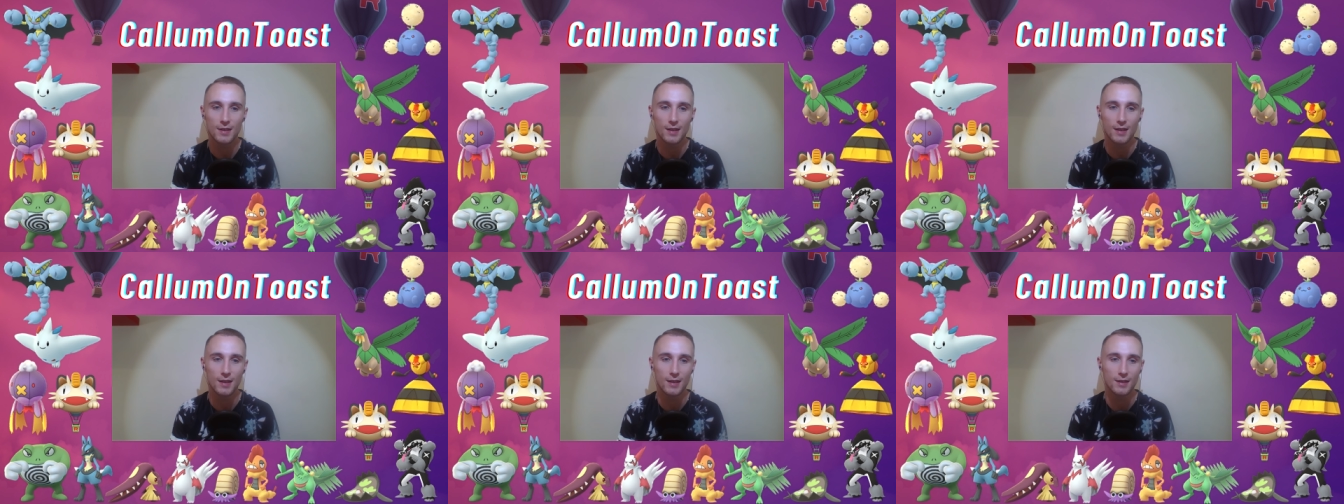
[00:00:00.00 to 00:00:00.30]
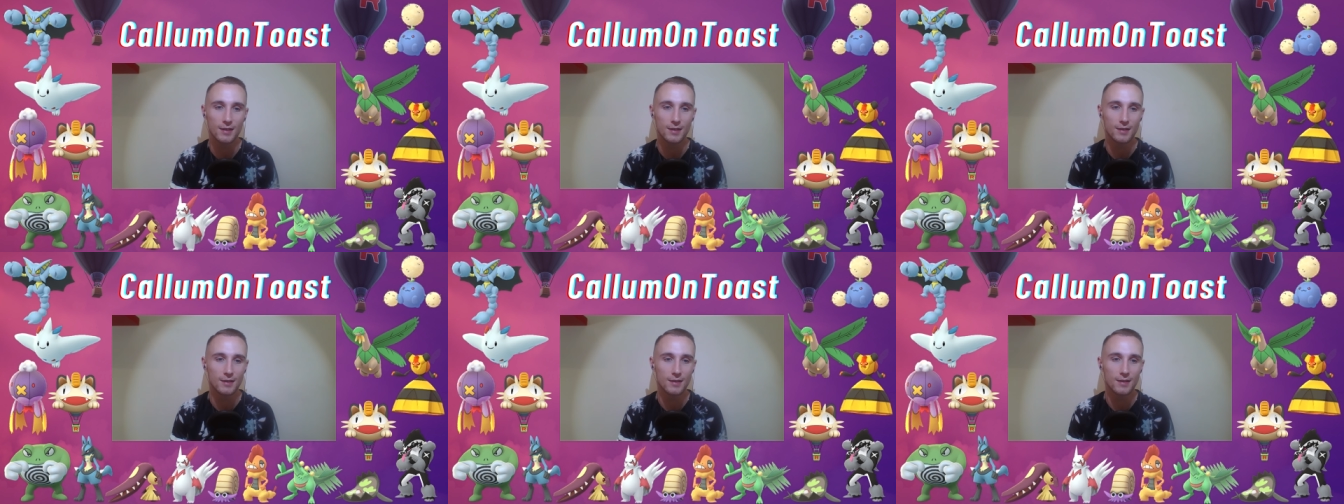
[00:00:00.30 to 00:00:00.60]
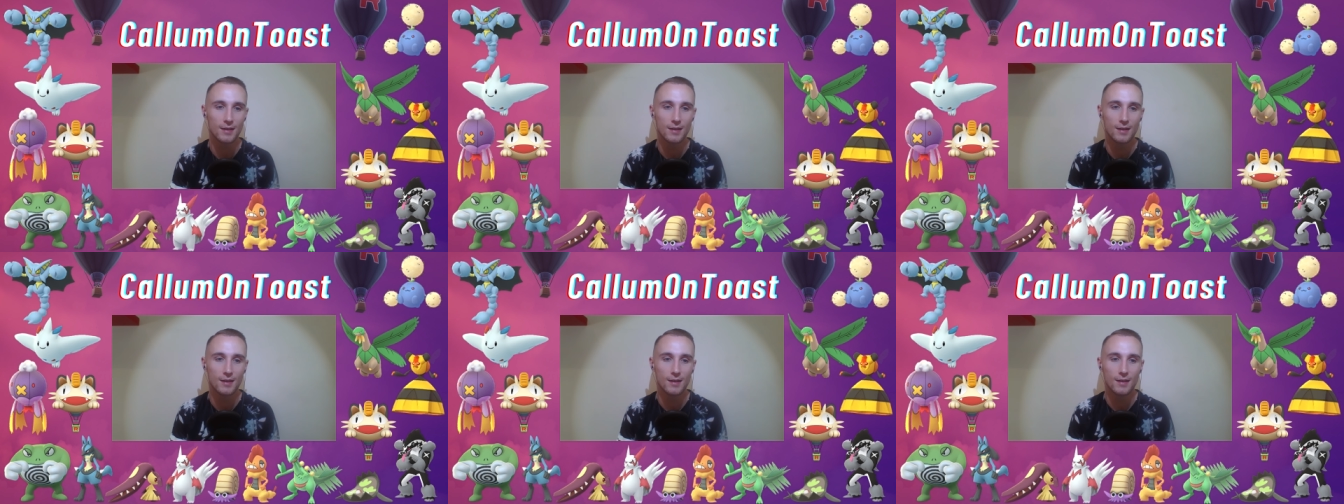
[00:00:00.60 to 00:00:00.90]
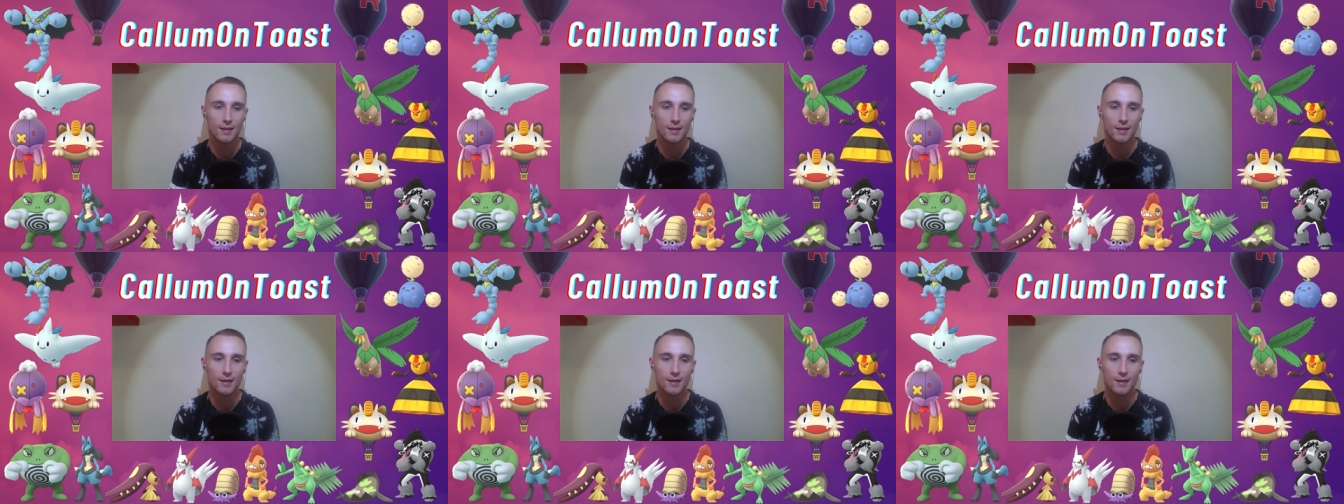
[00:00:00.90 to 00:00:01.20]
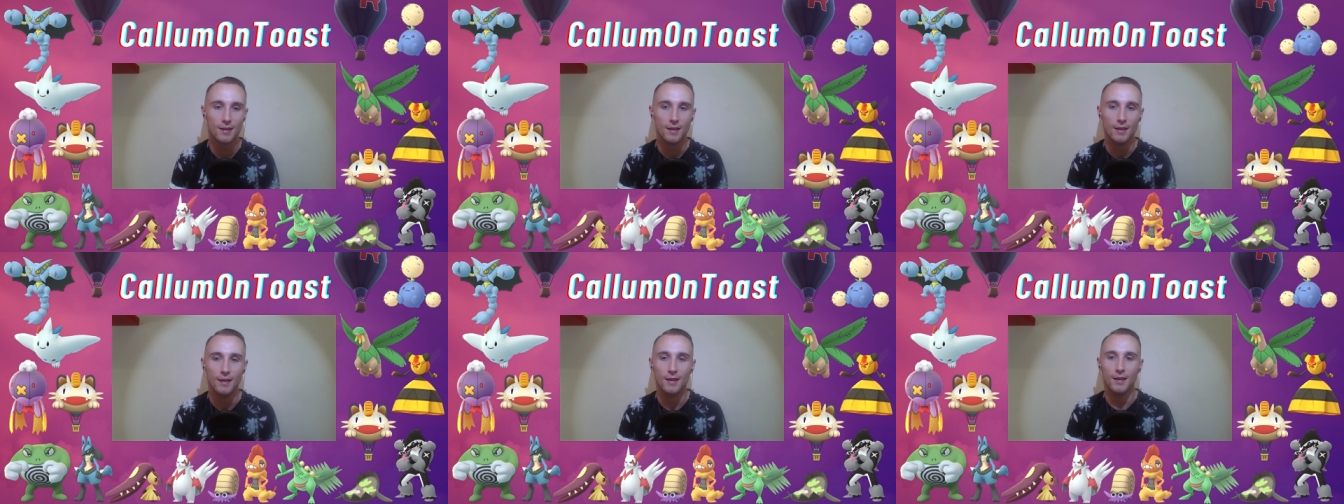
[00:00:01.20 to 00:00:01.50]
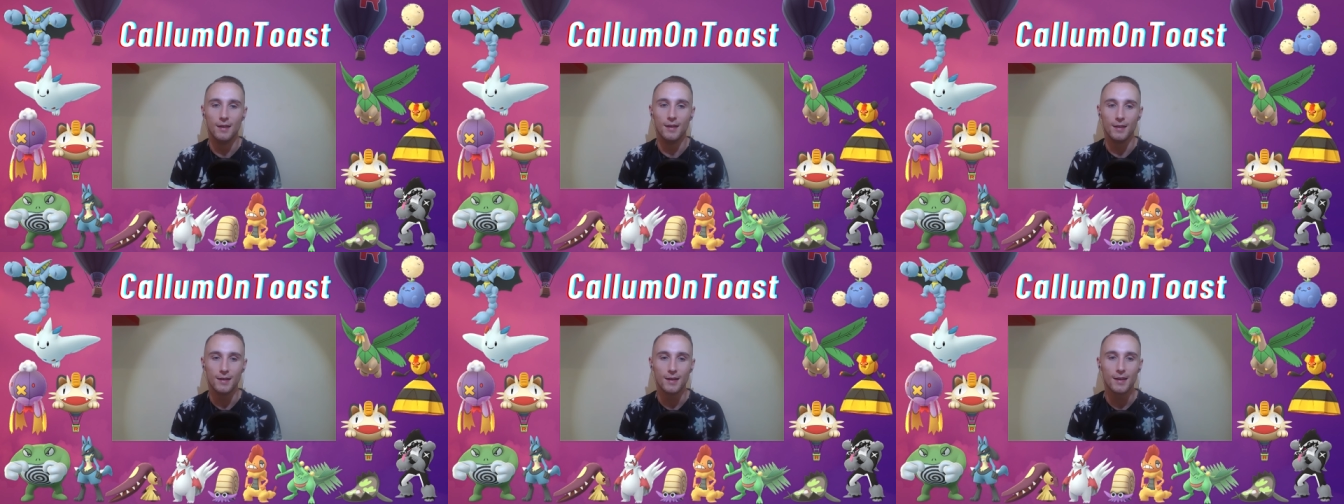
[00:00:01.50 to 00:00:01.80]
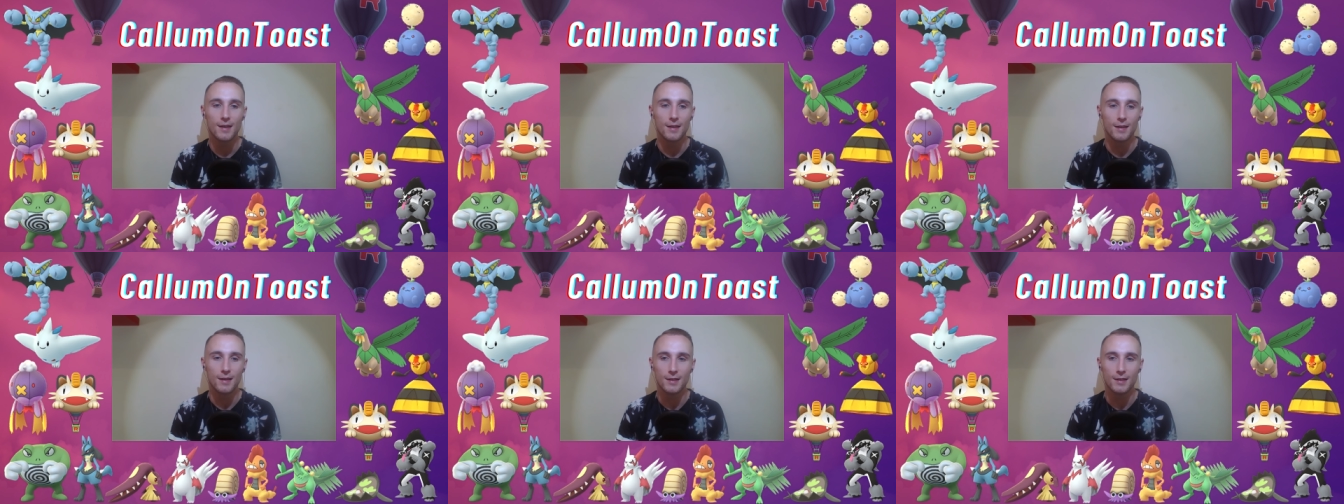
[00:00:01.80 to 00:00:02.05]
and yeah,